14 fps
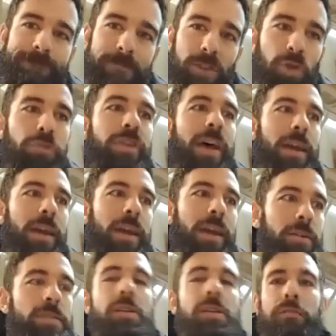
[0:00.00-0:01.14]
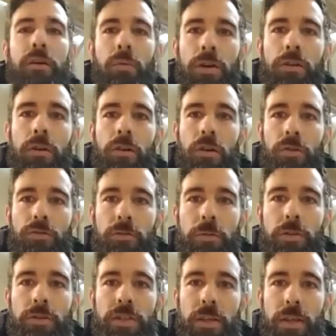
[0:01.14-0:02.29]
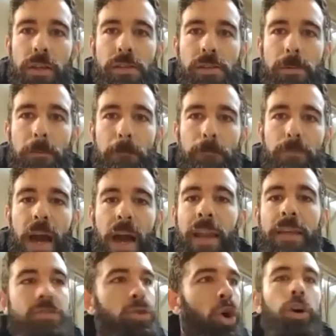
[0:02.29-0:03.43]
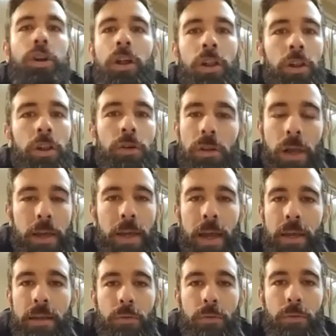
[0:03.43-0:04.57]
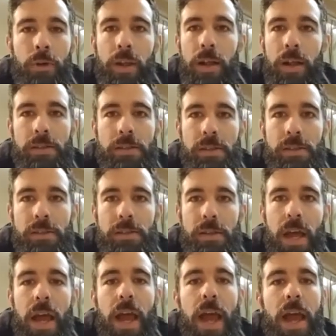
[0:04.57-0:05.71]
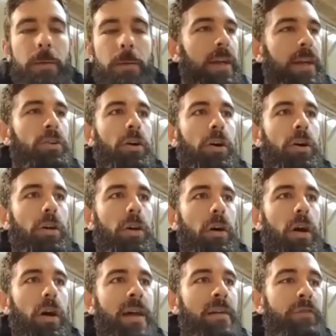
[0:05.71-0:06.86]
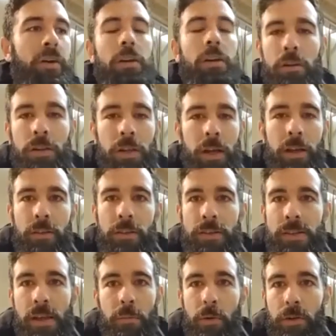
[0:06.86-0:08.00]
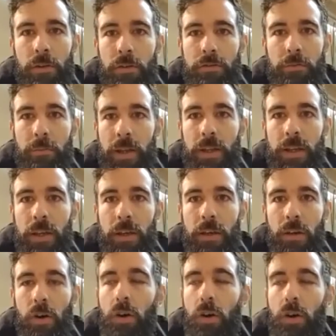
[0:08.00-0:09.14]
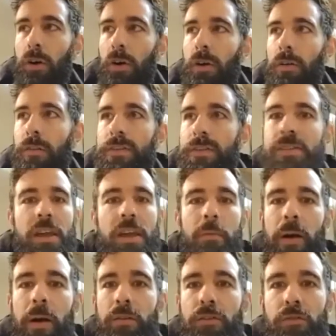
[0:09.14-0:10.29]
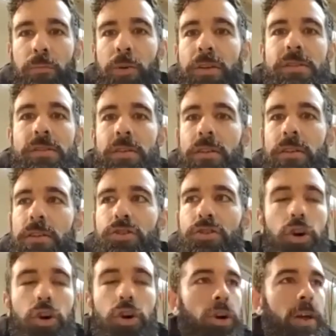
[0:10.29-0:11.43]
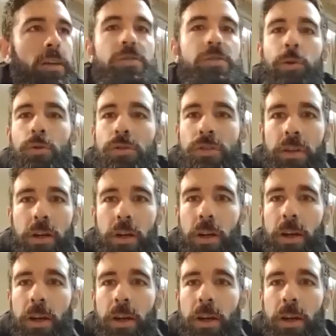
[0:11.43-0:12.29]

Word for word: you then discover what your contribution is. And it's yeah. not going to look like anyone else's. It might not ever look like the same amount of money or the mm. same amount of prestige or exposure,